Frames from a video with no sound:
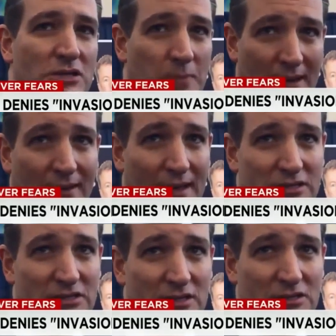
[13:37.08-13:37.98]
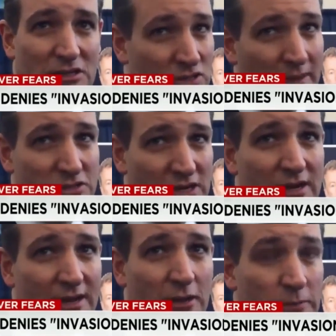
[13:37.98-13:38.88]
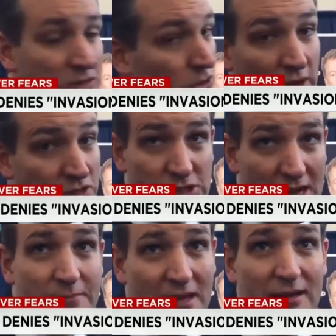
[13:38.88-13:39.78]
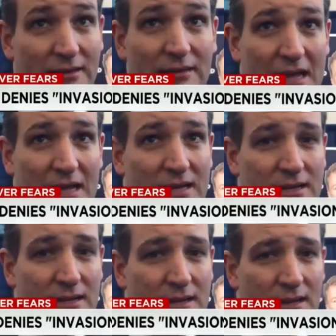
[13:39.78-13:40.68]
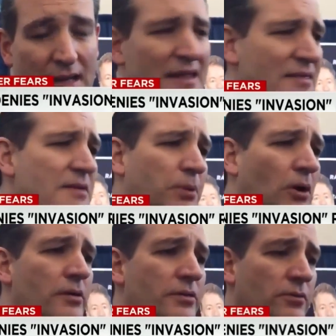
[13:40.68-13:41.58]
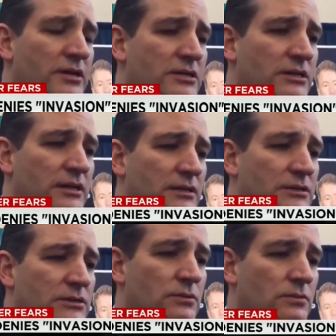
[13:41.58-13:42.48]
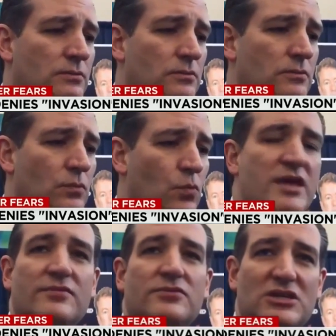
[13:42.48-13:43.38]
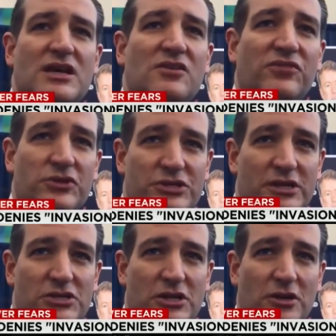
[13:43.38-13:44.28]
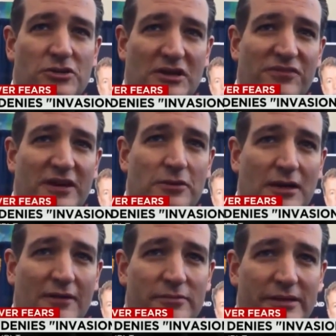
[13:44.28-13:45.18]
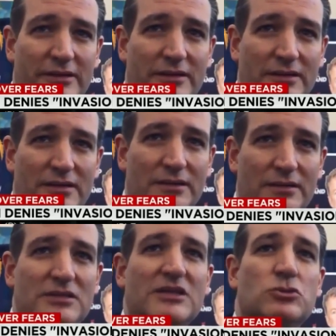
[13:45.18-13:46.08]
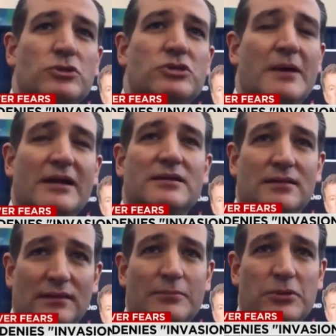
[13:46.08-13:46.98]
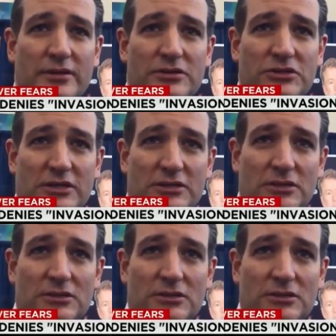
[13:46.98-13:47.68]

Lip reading: Ted Cruz says he understands Texans' worries. I think part of the reason is we have seen for 6 years a federal government disrespecting the liberty of the citizen.